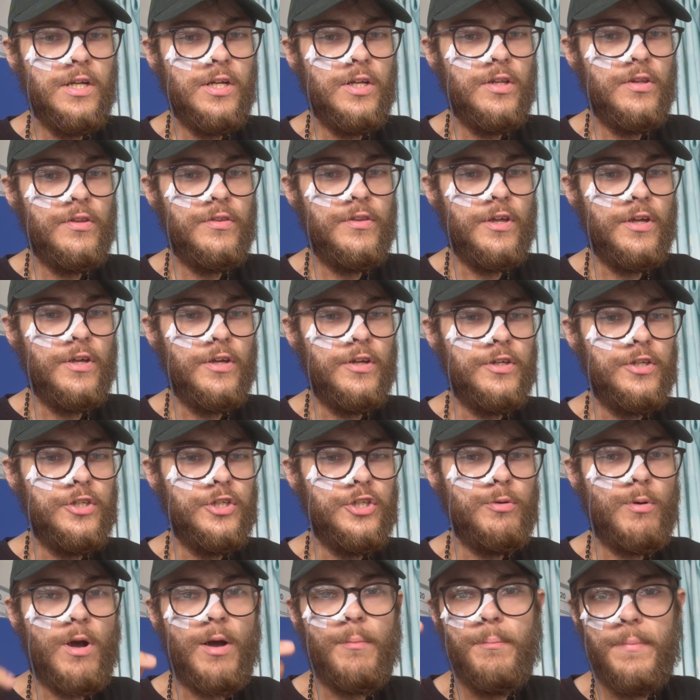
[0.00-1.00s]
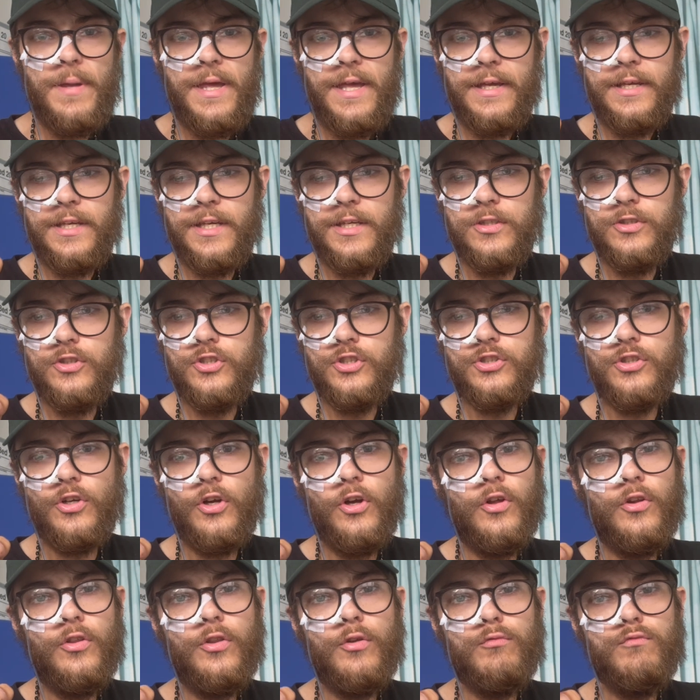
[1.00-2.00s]
that you are making
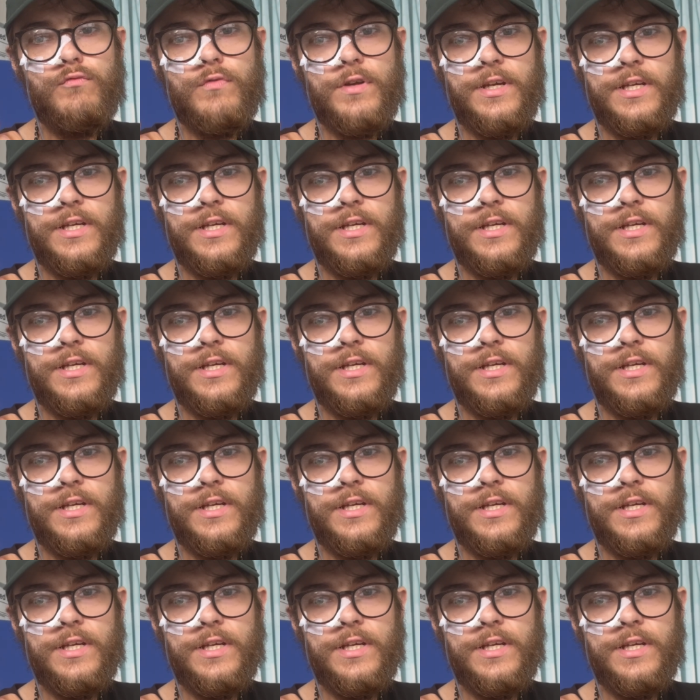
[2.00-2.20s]
sure the